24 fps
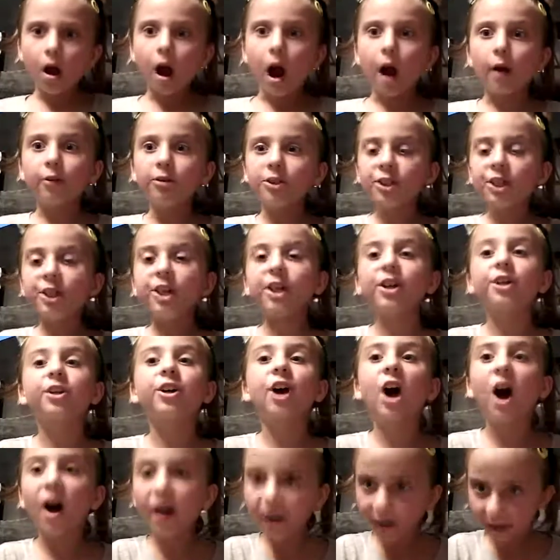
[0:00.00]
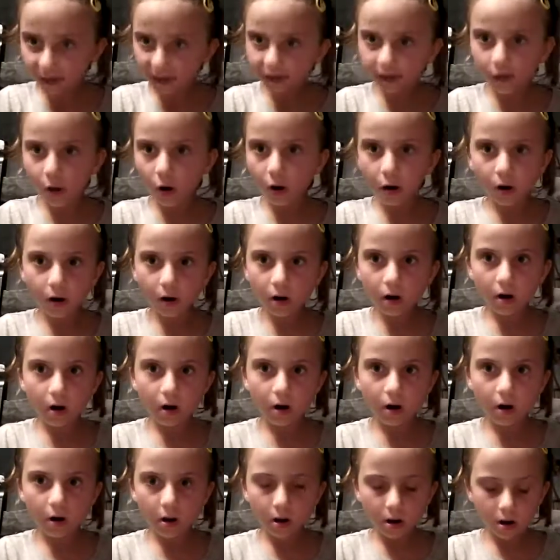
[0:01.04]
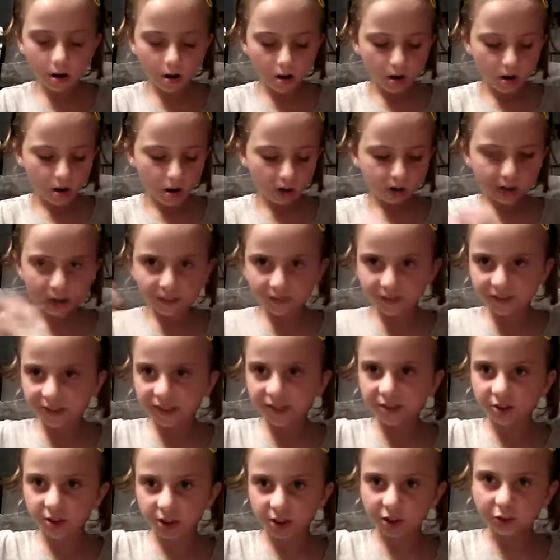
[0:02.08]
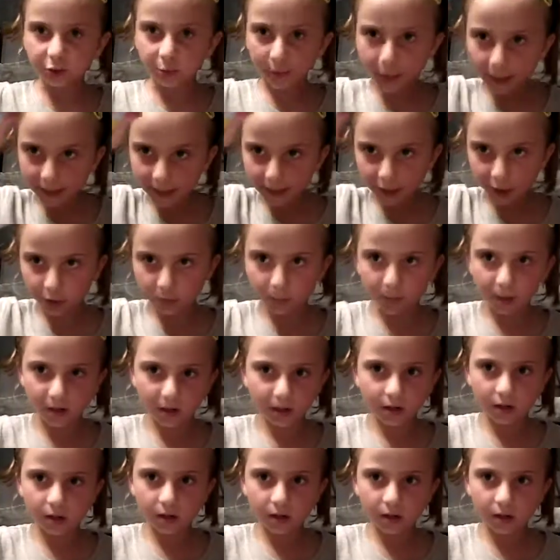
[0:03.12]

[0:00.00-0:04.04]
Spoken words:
I was going to cut it, So I have scissors right here, but